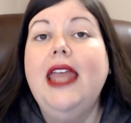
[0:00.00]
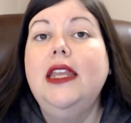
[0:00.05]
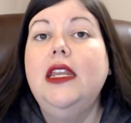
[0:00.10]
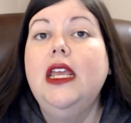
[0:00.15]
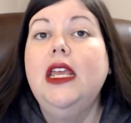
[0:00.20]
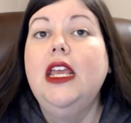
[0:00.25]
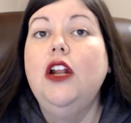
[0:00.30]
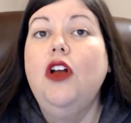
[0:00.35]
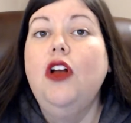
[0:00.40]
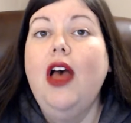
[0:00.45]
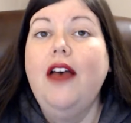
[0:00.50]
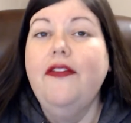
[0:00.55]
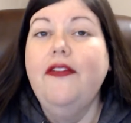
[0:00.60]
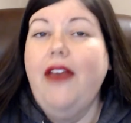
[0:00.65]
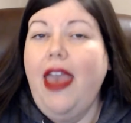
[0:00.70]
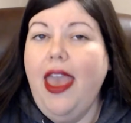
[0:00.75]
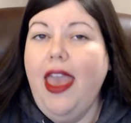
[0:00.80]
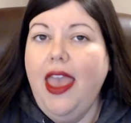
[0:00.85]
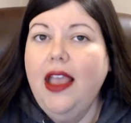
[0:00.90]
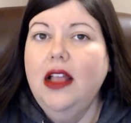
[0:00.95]
it'll have
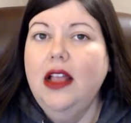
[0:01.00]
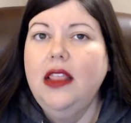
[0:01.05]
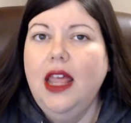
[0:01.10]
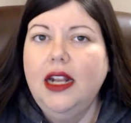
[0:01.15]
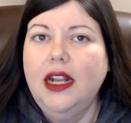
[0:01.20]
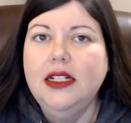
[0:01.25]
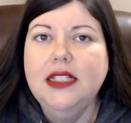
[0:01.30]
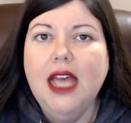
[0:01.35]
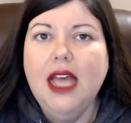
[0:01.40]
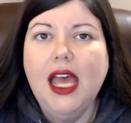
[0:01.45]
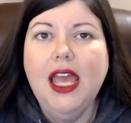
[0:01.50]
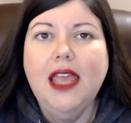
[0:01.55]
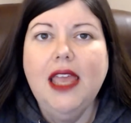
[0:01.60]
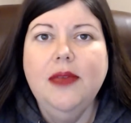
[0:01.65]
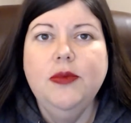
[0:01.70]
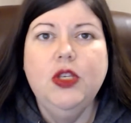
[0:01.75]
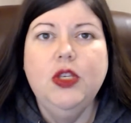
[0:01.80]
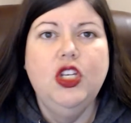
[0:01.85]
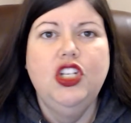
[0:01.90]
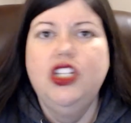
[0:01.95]
egg a lot of
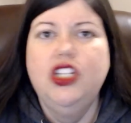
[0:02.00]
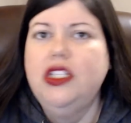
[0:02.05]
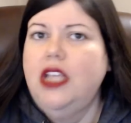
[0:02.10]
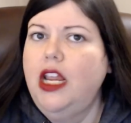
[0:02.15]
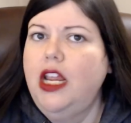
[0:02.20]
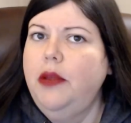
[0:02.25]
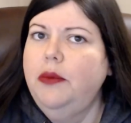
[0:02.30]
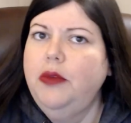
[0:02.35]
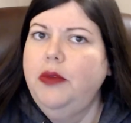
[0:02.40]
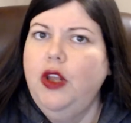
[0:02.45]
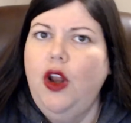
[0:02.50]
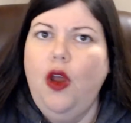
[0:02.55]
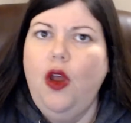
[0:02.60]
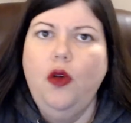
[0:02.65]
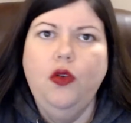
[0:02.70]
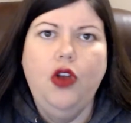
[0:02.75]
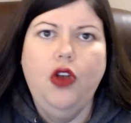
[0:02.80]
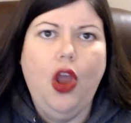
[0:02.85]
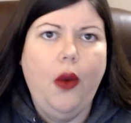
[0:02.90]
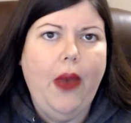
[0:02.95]
times, and just say, you know,
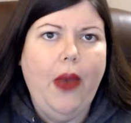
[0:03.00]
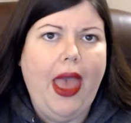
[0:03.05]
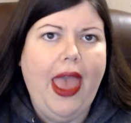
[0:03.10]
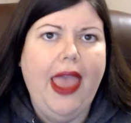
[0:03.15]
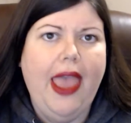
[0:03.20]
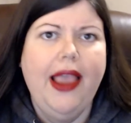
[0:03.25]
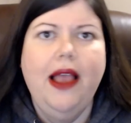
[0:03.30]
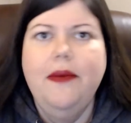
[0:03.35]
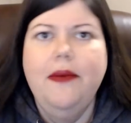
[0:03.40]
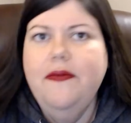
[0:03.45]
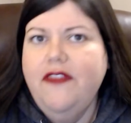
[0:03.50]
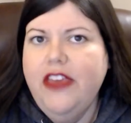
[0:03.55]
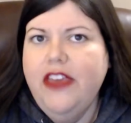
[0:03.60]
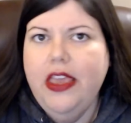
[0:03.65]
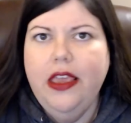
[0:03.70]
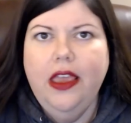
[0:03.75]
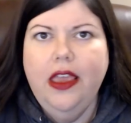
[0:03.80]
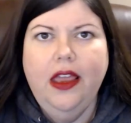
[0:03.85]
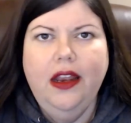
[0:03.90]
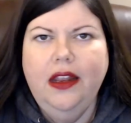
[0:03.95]
no egg, I'm
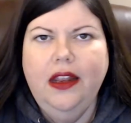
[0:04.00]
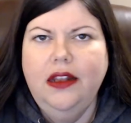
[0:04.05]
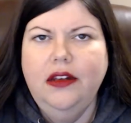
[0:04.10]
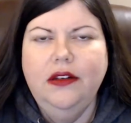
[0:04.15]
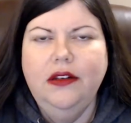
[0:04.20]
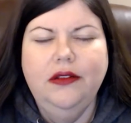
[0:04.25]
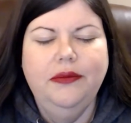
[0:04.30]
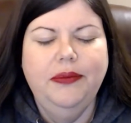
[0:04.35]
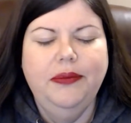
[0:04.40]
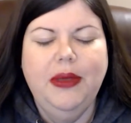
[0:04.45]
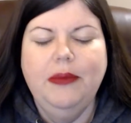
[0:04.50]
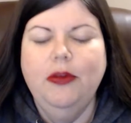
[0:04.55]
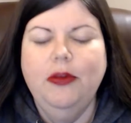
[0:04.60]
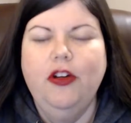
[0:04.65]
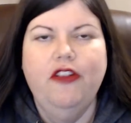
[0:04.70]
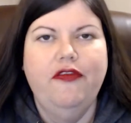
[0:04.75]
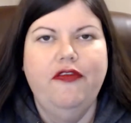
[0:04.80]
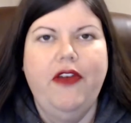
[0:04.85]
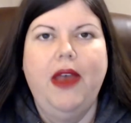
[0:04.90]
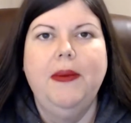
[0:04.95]
vegan, and people are
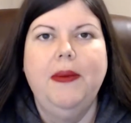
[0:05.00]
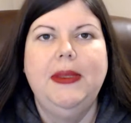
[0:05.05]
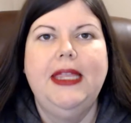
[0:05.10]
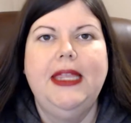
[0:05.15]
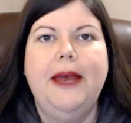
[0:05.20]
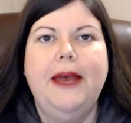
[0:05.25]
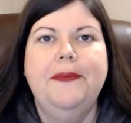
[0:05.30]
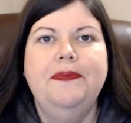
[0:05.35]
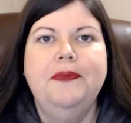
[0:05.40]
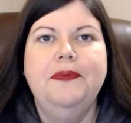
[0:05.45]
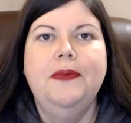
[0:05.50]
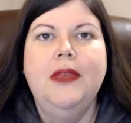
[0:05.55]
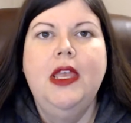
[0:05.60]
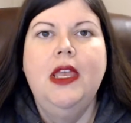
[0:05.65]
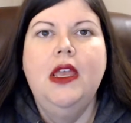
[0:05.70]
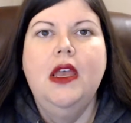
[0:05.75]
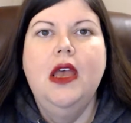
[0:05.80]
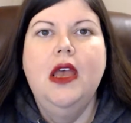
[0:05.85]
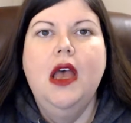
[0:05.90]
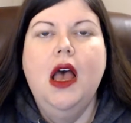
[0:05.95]
fine with that.
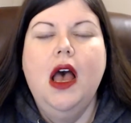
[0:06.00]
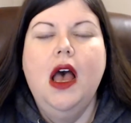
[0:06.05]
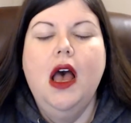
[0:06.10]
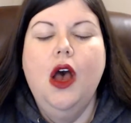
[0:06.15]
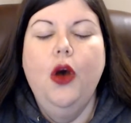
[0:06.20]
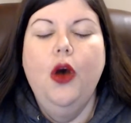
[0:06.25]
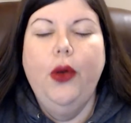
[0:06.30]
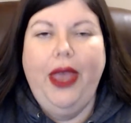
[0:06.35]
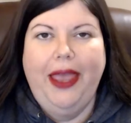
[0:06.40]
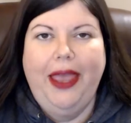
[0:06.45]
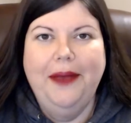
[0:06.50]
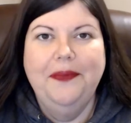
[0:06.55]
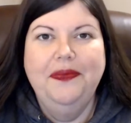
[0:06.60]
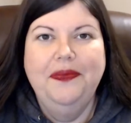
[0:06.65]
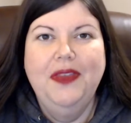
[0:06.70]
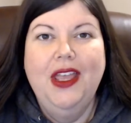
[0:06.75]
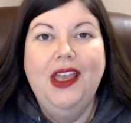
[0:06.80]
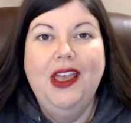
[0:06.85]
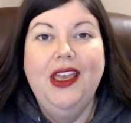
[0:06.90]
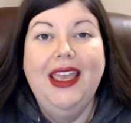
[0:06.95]
Okay,
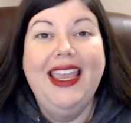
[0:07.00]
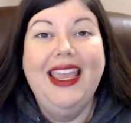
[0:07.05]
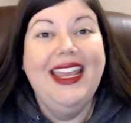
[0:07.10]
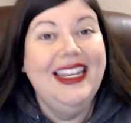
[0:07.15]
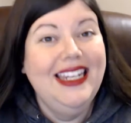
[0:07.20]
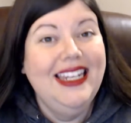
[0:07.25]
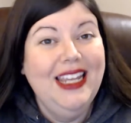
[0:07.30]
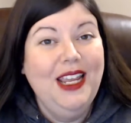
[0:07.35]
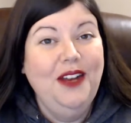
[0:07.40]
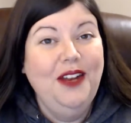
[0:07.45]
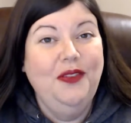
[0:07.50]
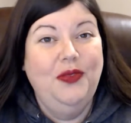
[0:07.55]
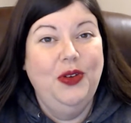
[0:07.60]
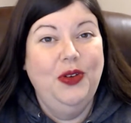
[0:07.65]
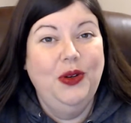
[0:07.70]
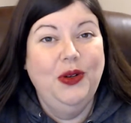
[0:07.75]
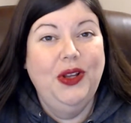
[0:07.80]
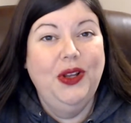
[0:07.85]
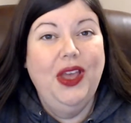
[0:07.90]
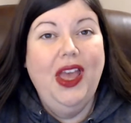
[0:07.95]
Indian
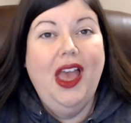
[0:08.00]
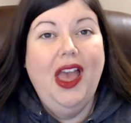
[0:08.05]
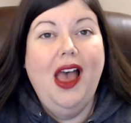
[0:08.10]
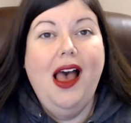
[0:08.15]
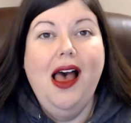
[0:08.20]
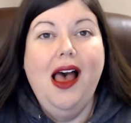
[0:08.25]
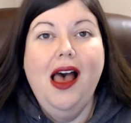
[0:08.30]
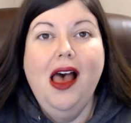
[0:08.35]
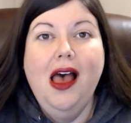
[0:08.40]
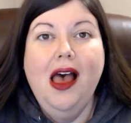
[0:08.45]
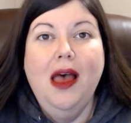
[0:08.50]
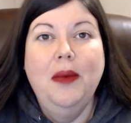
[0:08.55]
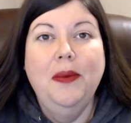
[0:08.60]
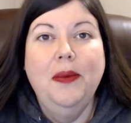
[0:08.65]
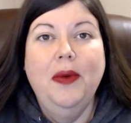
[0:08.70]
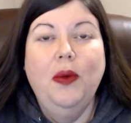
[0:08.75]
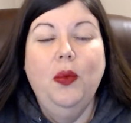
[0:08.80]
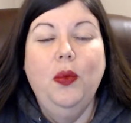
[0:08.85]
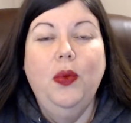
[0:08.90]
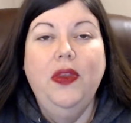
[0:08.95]
food.
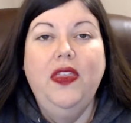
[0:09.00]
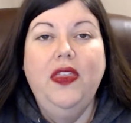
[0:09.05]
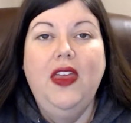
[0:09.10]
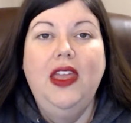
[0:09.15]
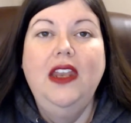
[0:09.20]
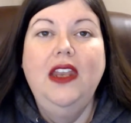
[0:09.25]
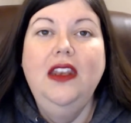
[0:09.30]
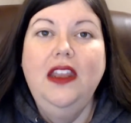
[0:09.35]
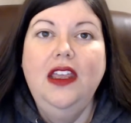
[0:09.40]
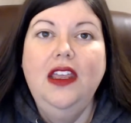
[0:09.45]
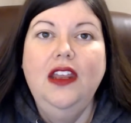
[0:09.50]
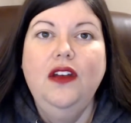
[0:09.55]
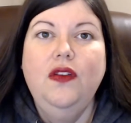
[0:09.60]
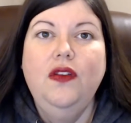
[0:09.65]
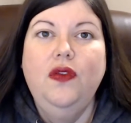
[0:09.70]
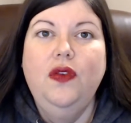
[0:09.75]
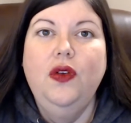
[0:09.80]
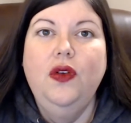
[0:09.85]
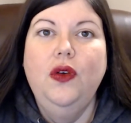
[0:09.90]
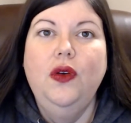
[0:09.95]
With Indian
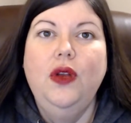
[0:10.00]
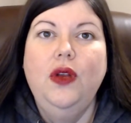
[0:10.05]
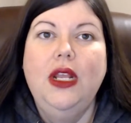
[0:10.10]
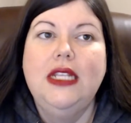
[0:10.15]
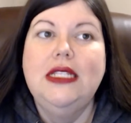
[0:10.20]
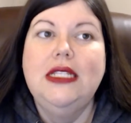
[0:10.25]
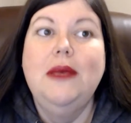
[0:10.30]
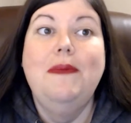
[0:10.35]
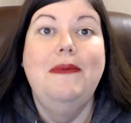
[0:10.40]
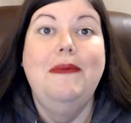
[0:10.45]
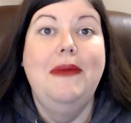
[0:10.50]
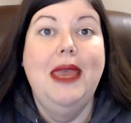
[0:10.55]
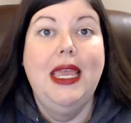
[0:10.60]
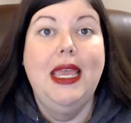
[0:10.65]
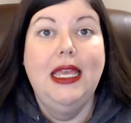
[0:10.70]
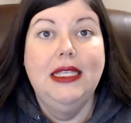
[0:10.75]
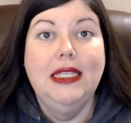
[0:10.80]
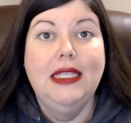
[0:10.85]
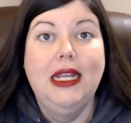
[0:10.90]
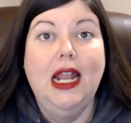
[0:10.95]
food, it's
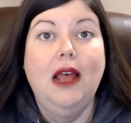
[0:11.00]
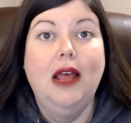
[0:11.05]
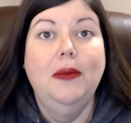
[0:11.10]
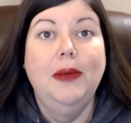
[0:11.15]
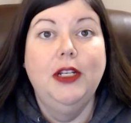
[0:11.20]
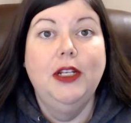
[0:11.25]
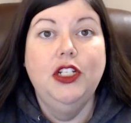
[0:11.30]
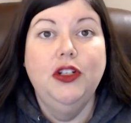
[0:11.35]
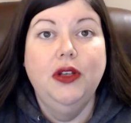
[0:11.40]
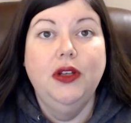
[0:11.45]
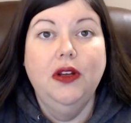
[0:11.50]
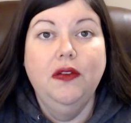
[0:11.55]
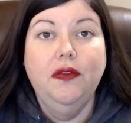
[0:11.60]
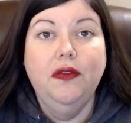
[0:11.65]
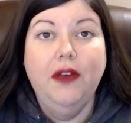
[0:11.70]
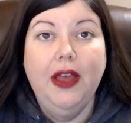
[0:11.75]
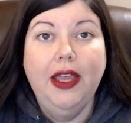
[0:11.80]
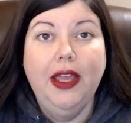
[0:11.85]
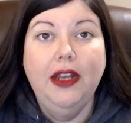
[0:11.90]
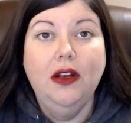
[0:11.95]
amazing how much you can
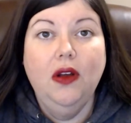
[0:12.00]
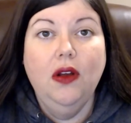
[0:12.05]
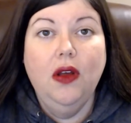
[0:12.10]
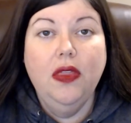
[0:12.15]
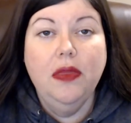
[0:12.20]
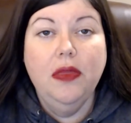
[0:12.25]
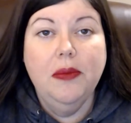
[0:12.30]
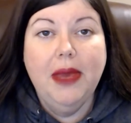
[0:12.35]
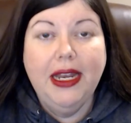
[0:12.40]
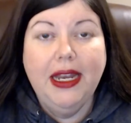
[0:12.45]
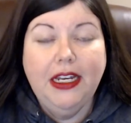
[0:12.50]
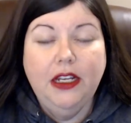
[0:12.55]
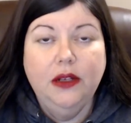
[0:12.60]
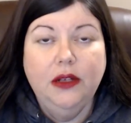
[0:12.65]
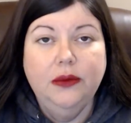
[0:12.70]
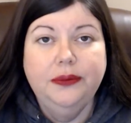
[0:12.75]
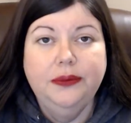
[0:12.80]
find on the menu